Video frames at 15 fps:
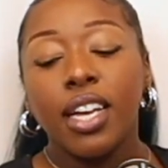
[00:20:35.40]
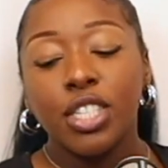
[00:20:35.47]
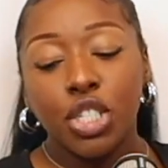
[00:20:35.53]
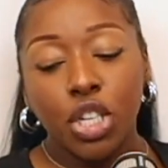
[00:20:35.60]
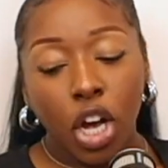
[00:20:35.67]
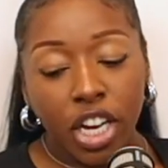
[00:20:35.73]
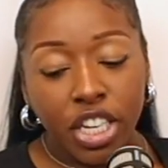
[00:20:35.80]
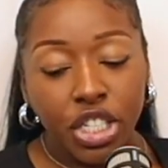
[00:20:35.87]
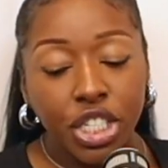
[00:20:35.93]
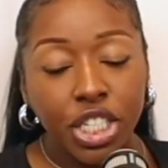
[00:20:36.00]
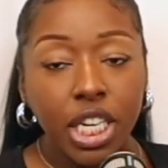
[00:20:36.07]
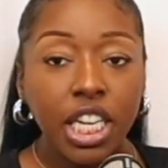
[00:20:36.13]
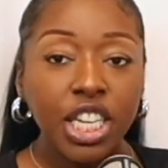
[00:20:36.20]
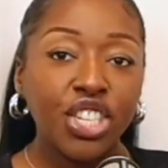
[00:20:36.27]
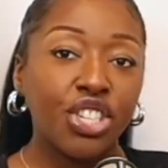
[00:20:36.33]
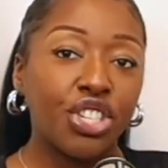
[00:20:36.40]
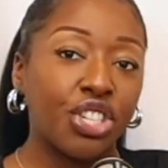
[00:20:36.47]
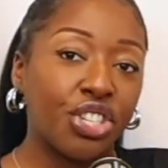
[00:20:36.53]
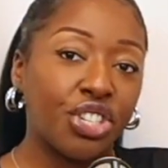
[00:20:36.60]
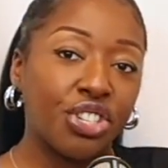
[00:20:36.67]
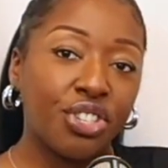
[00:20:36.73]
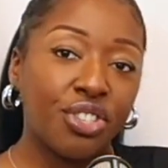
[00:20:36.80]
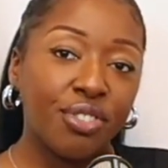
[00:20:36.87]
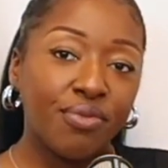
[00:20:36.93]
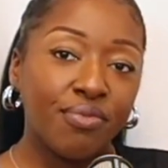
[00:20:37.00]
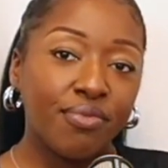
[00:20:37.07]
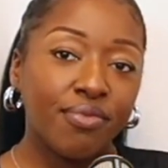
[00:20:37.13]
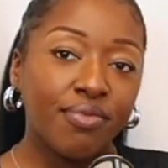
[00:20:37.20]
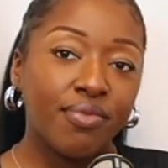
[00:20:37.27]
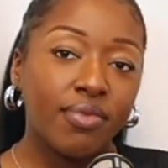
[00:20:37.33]
Tarshish,
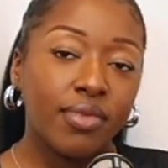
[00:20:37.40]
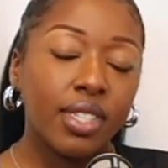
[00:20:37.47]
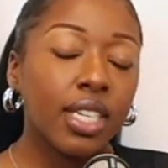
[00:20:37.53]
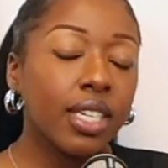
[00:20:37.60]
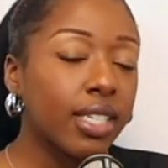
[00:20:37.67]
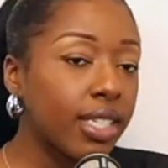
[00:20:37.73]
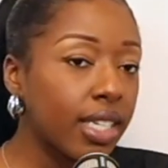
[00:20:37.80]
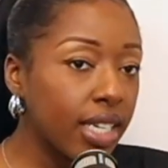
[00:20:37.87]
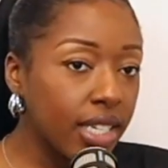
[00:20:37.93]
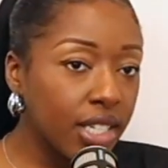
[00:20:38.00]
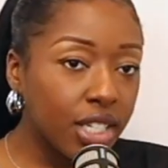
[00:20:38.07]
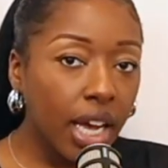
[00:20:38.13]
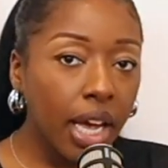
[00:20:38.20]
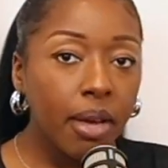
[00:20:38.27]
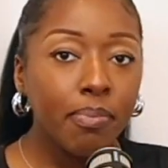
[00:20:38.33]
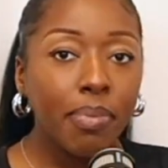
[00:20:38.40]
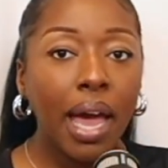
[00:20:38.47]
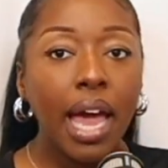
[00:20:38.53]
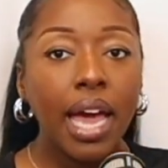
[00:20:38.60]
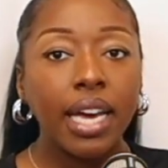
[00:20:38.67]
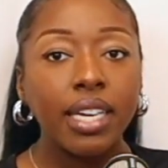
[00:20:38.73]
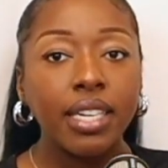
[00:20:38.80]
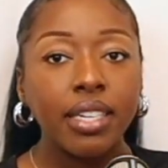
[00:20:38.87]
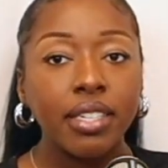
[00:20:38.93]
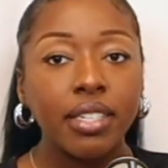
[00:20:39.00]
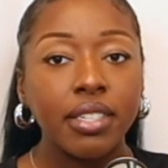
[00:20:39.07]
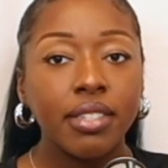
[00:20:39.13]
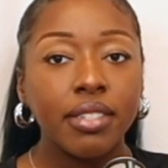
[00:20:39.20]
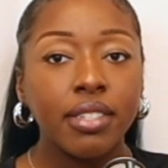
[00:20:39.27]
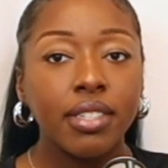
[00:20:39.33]
the DJ
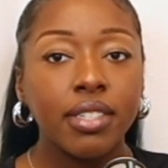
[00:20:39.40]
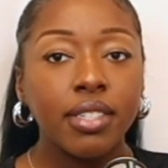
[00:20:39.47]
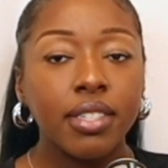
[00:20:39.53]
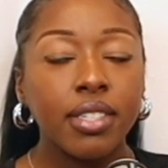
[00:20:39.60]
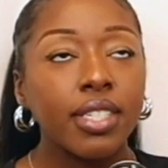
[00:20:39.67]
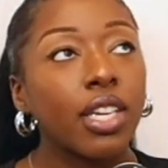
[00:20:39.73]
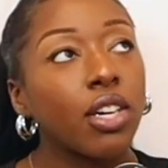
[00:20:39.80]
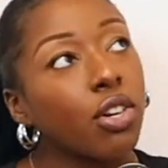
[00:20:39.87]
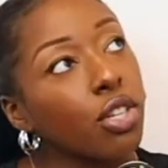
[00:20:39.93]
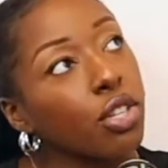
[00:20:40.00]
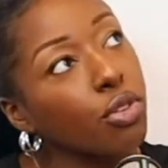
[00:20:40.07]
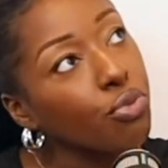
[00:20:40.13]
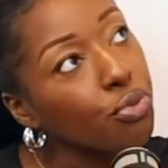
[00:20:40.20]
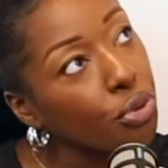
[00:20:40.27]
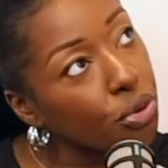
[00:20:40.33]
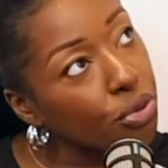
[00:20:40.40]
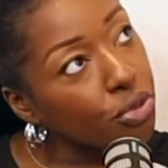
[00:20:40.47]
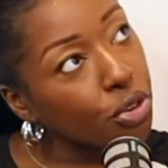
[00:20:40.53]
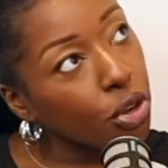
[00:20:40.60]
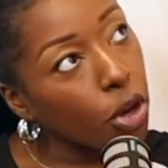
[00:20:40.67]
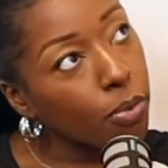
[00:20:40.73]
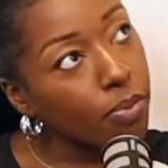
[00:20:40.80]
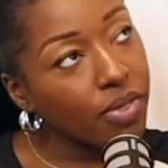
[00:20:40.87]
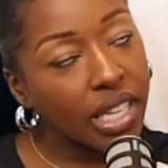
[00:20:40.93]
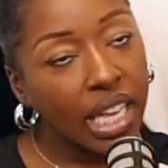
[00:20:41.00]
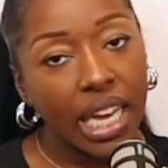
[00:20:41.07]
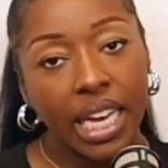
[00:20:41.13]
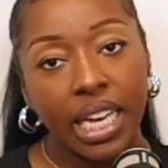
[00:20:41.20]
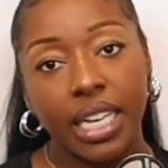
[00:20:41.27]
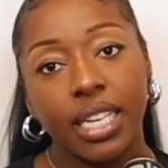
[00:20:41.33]
banged. They got the rooftop
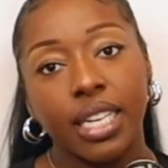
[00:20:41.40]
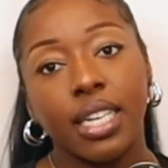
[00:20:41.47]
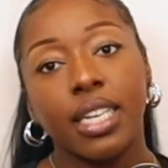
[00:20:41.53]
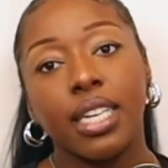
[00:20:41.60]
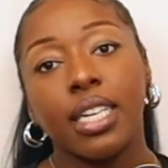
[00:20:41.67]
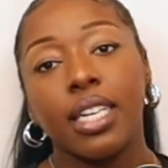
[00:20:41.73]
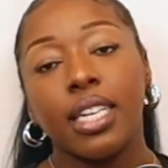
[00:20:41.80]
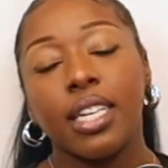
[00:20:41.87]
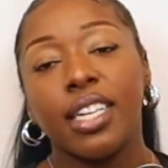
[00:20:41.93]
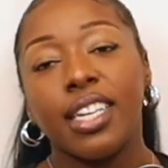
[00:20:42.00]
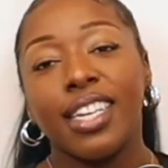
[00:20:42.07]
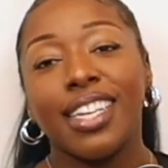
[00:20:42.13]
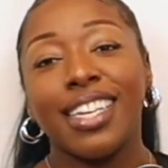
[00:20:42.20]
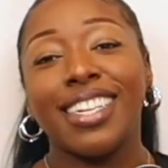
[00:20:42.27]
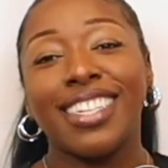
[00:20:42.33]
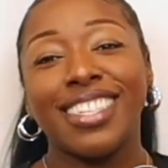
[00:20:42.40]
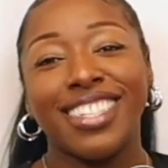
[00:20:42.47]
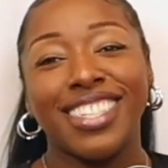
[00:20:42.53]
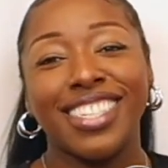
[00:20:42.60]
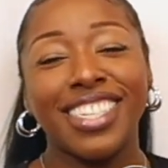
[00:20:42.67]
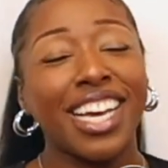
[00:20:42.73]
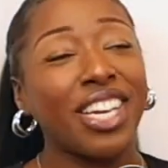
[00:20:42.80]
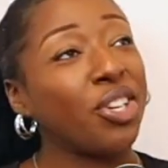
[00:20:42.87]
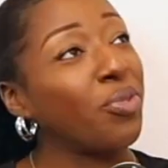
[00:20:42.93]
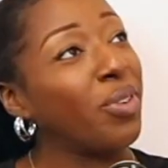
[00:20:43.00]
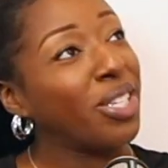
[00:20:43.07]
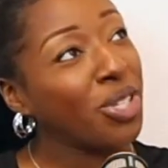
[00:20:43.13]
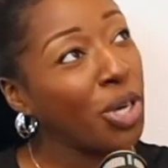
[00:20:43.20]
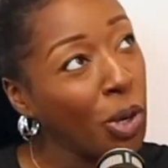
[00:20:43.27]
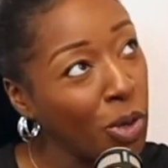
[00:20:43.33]
thing. I don't know what
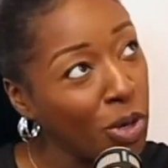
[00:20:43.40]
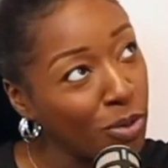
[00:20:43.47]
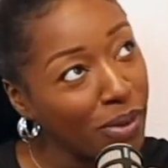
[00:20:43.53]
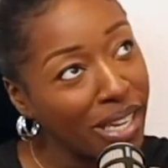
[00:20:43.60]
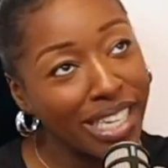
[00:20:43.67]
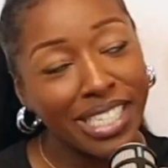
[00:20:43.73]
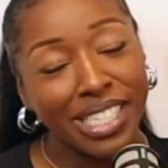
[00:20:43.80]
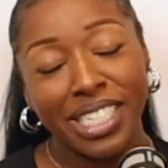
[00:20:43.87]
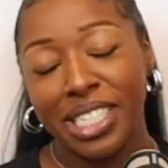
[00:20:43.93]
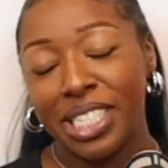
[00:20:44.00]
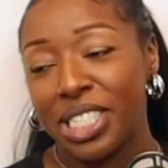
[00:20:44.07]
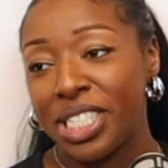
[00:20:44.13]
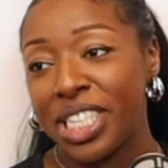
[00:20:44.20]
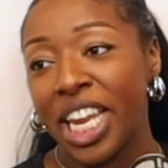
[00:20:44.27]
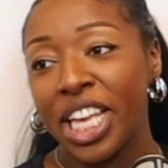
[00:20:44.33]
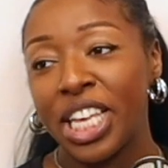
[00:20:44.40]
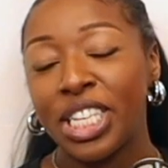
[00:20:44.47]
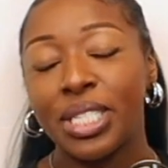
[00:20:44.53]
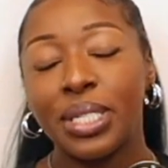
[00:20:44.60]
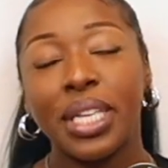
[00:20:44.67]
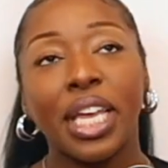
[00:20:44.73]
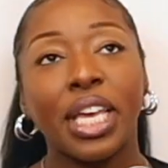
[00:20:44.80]
it's called, but it's just tricky.